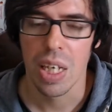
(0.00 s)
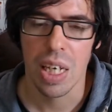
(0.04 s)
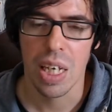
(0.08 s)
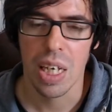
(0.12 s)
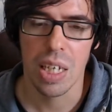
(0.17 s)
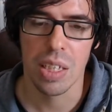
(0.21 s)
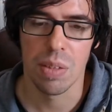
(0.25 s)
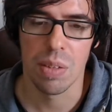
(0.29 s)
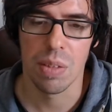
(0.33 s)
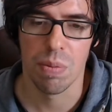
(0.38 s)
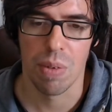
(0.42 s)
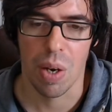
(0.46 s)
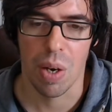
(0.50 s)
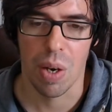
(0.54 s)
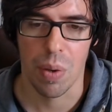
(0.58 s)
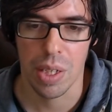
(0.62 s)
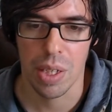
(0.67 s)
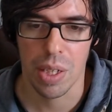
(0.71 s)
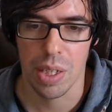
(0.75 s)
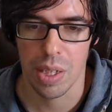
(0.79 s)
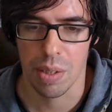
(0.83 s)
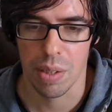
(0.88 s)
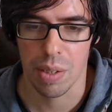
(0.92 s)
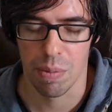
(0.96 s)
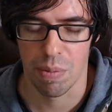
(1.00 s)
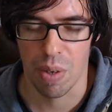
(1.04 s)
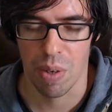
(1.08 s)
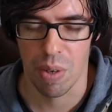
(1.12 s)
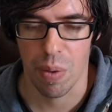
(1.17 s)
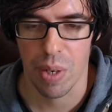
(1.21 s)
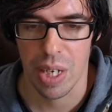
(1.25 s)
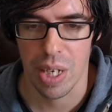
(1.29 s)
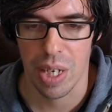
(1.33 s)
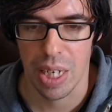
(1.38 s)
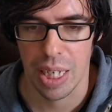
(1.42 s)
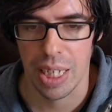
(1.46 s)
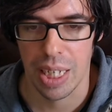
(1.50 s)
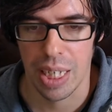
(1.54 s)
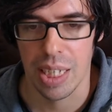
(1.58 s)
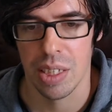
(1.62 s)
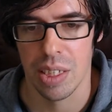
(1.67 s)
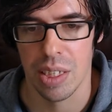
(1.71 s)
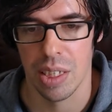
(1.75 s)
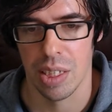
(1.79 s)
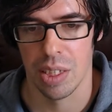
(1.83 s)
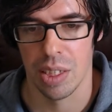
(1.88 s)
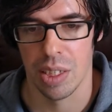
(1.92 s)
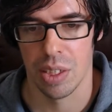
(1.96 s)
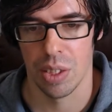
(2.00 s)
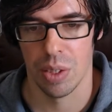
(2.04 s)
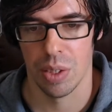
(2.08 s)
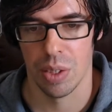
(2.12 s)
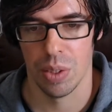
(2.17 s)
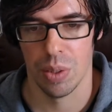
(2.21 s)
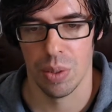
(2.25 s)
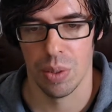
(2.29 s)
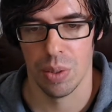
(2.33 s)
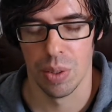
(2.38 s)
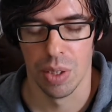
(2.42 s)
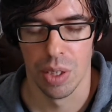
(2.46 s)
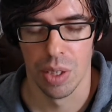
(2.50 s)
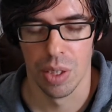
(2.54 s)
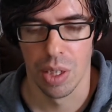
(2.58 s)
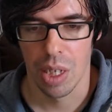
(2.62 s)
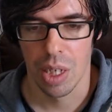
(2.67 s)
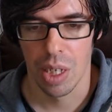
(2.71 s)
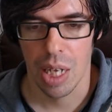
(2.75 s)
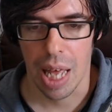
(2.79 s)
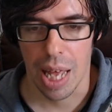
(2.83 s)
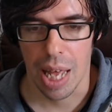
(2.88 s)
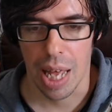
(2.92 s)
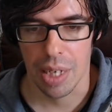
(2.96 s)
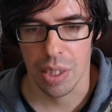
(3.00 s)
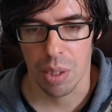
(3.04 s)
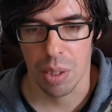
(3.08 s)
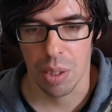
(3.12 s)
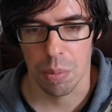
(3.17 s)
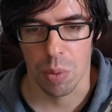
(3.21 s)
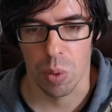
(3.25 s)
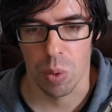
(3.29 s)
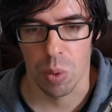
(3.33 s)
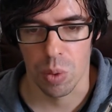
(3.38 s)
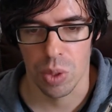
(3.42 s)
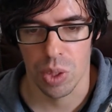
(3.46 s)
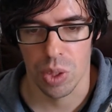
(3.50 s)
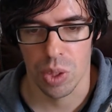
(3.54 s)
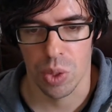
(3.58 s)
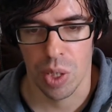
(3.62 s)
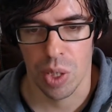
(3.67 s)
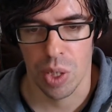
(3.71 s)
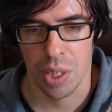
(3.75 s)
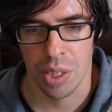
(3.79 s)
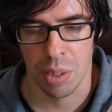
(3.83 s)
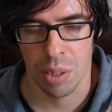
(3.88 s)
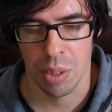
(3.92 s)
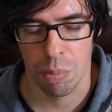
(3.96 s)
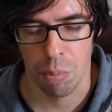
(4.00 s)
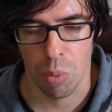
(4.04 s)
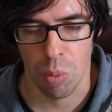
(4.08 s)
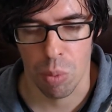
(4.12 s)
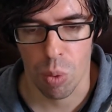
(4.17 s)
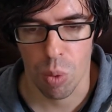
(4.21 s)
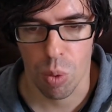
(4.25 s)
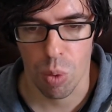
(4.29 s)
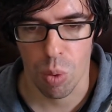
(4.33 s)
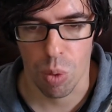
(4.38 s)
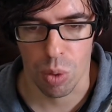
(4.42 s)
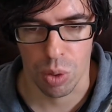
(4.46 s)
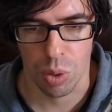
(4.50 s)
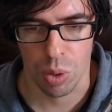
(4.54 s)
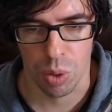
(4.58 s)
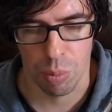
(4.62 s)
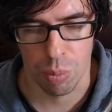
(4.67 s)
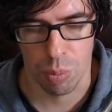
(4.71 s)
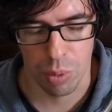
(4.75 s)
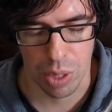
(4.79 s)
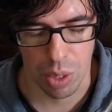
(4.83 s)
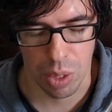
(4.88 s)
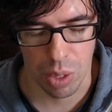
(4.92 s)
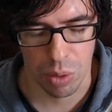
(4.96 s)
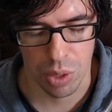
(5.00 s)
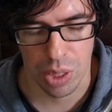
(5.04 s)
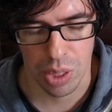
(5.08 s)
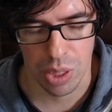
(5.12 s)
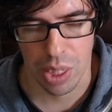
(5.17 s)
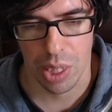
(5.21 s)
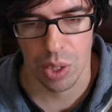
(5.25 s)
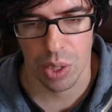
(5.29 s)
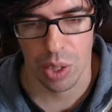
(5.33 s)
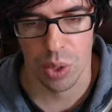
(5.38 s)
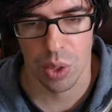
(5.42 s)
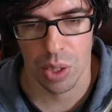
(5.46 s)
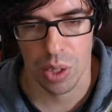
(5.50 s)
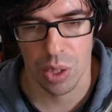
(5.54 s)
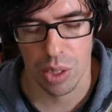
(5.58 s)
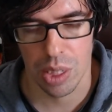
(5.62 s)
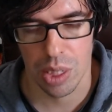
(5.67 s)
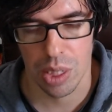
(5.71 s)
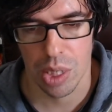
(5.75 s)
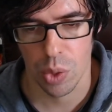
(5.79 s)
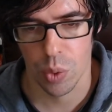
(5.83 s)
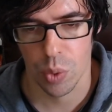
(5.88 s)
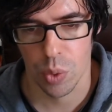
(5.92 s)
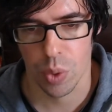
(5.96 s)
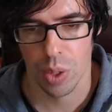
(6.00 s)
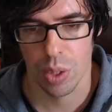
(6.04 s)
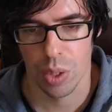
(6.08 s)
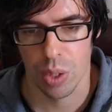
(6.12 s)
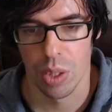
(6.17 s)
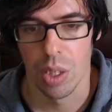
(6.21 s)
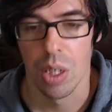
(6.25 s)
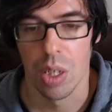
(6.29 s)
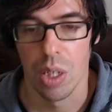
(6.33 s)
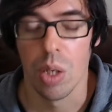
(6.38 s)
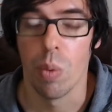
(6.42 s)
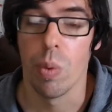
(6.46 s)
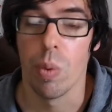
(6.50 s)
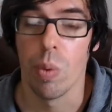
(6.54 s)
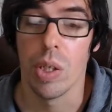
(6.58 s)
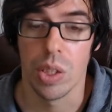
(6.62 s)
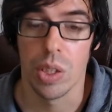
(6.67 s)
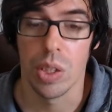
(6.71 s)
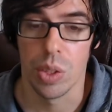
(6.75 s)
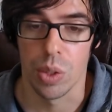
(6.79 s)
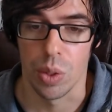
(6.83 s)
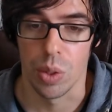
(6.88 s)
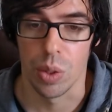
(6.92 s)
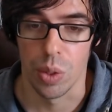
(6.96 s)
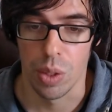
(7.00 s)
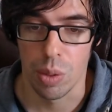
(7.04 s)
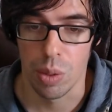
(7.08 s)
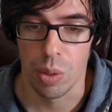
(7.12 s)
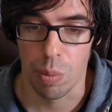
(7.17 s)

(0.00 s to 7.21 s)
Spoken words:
it's very, very easy to end up concentrating more on your pronunciation, etc., which is good.